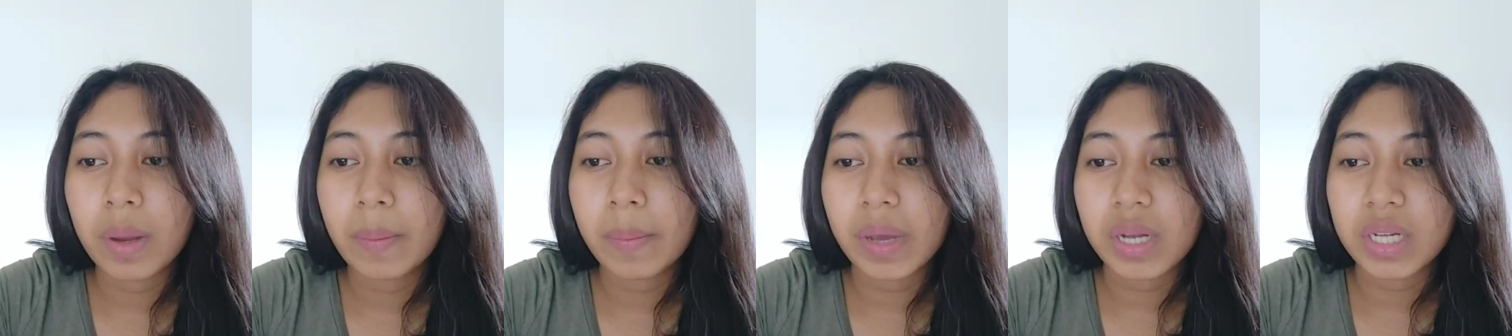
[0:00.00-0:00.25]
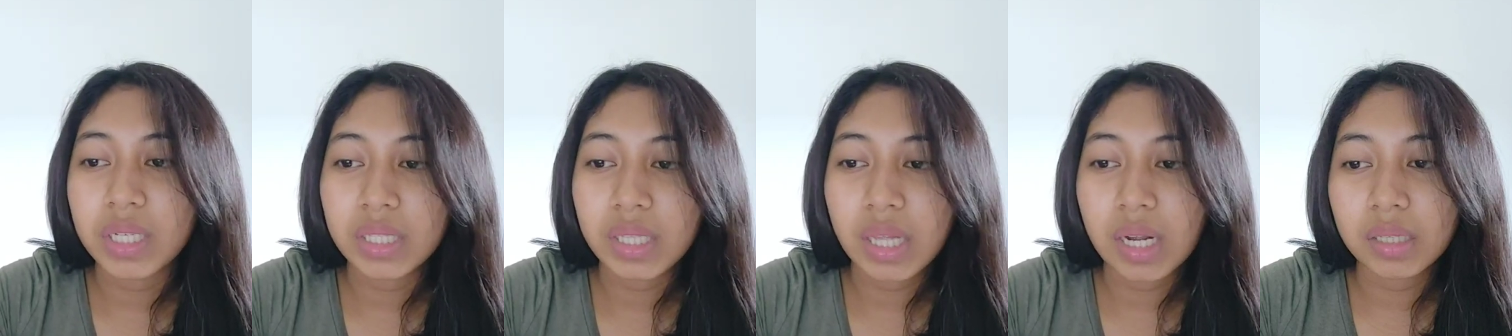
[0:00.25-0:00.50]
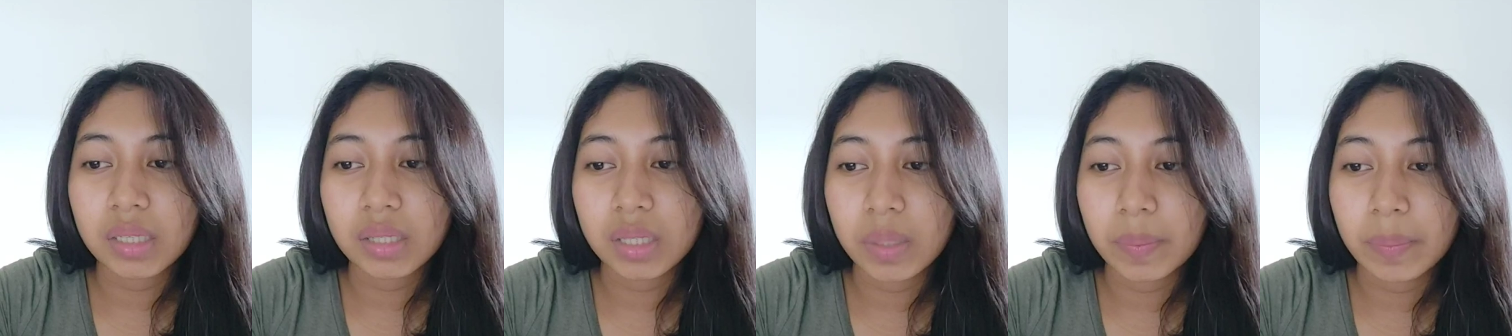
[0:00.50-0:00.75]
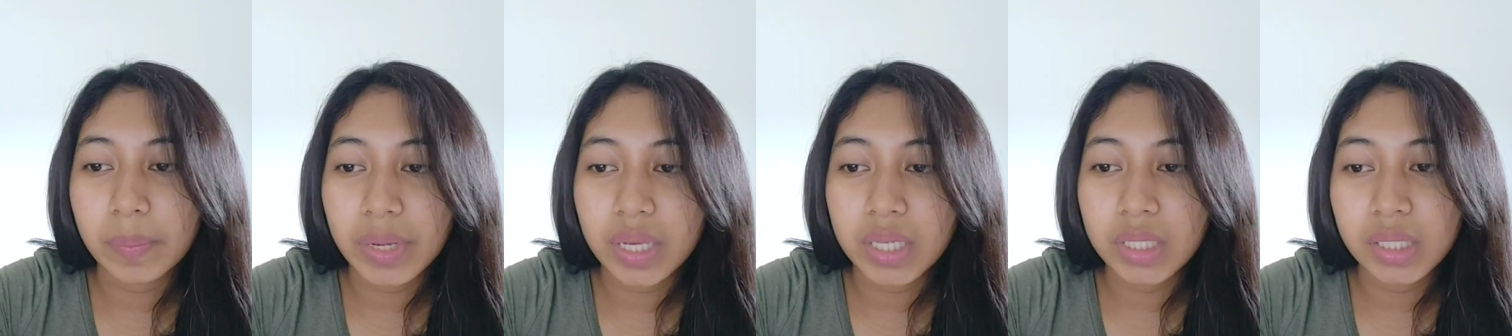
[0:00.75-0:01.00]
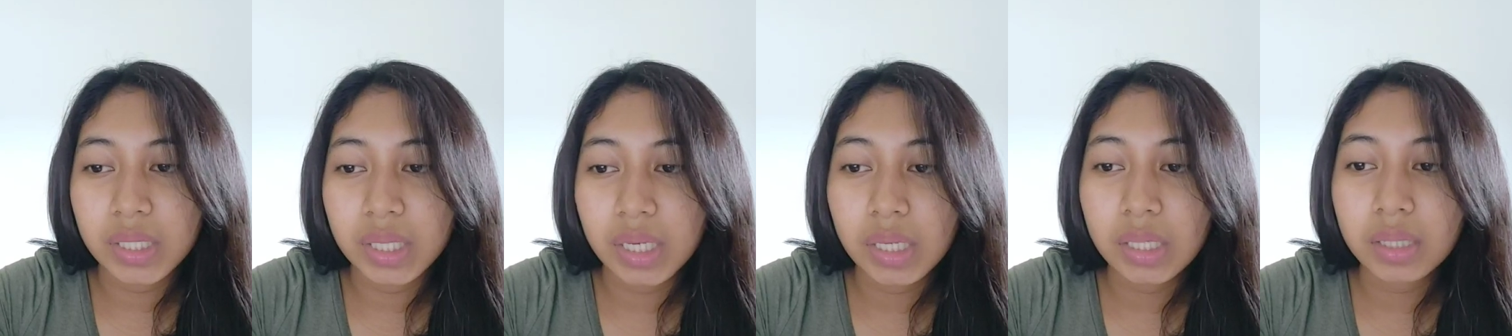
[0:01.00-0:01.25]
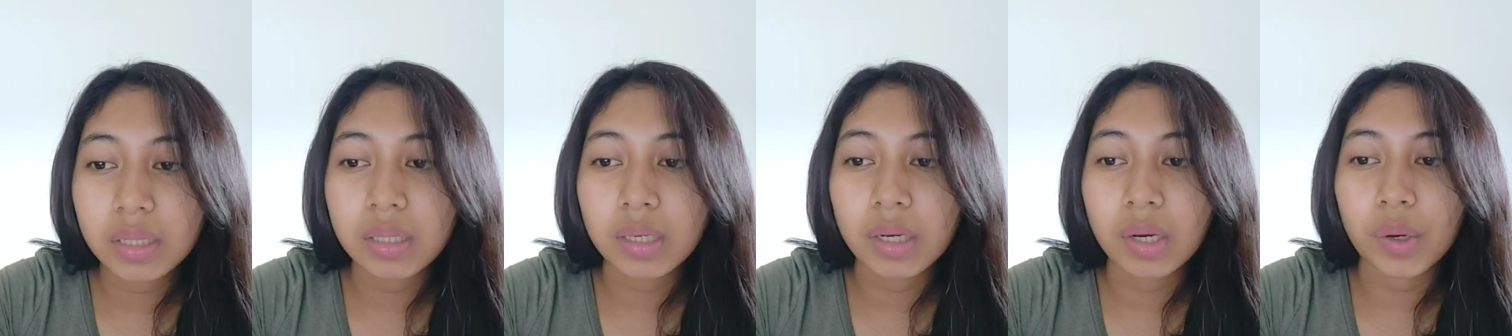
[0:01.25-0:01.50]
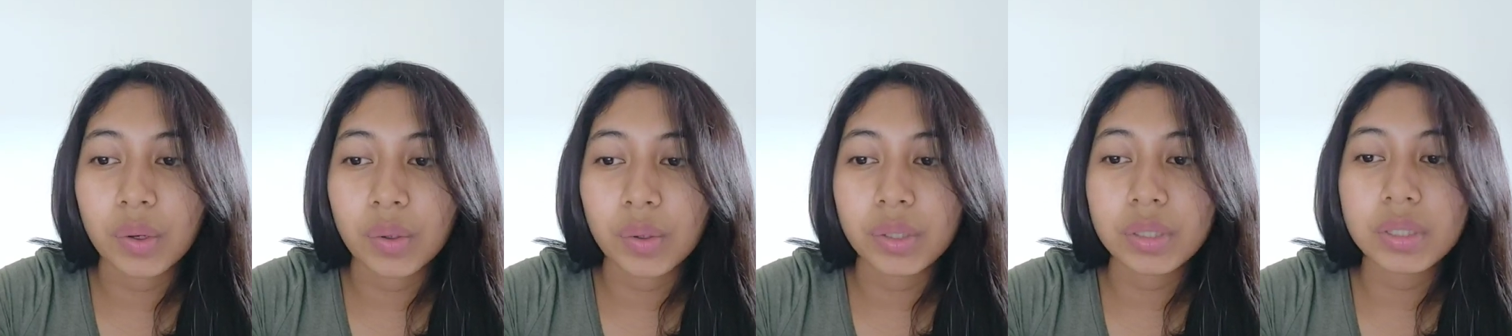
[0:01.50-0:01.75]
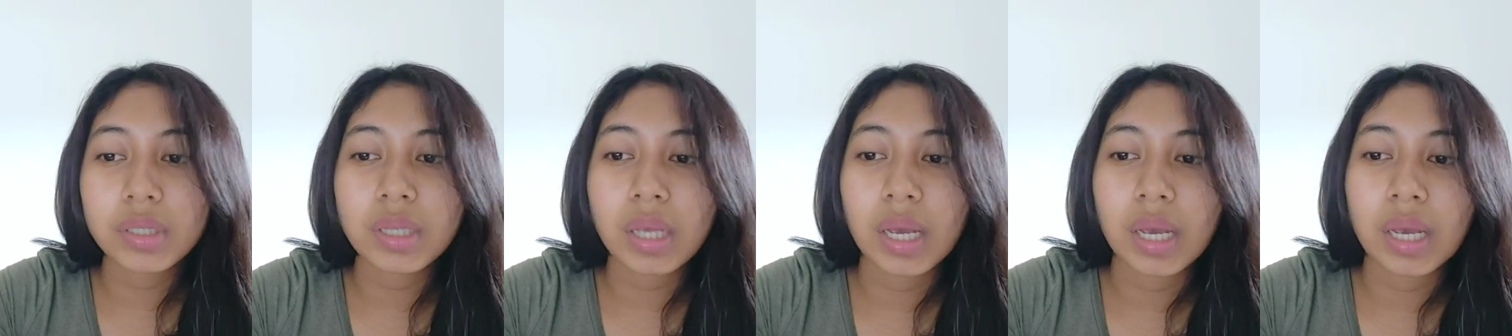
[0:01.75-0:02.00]
peristaltic pressing the
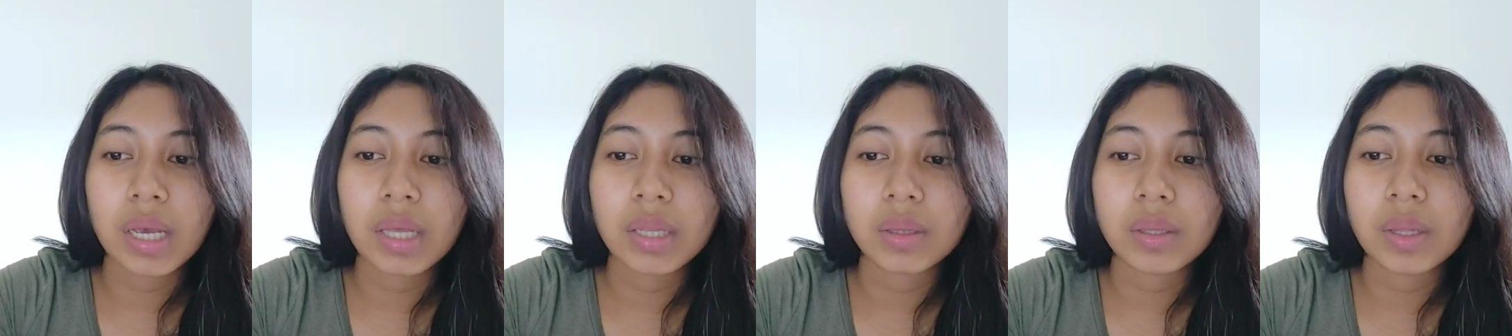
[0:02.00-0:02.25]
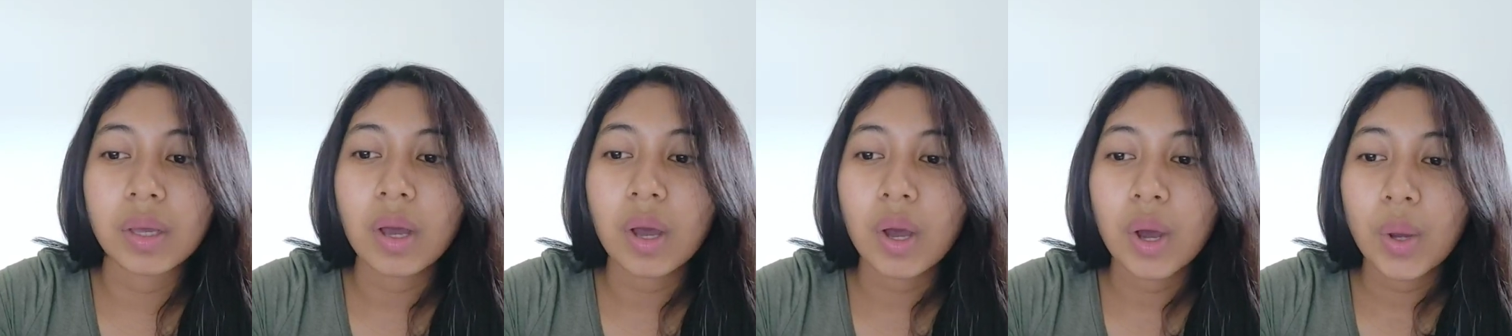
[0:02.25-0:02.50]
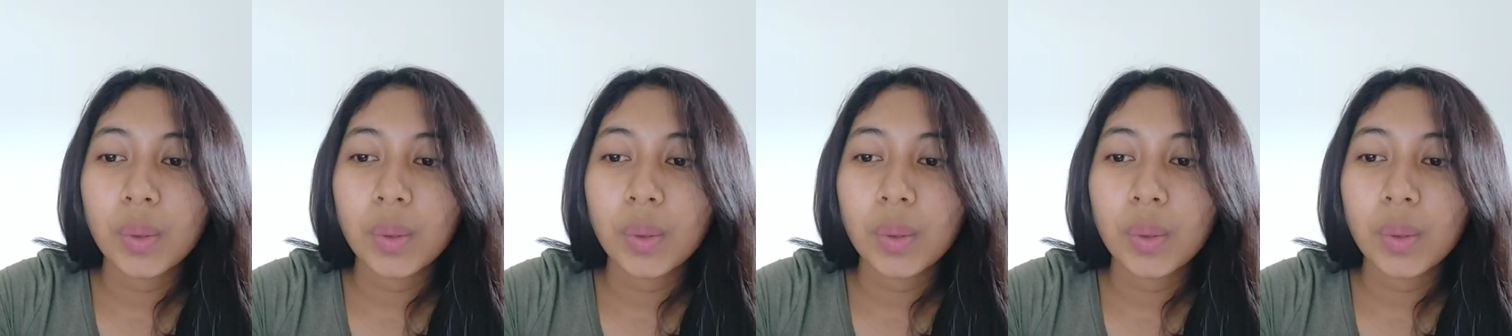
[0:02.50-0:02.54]
hose and